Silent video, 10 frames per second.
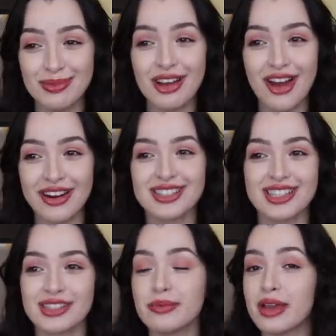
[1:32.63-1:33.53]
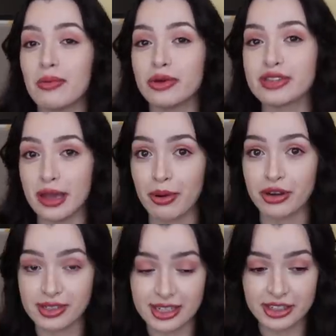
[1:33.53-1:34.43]
To be honest, this could be a
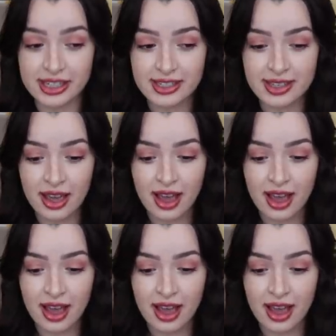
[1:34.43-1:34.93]
multi-part series.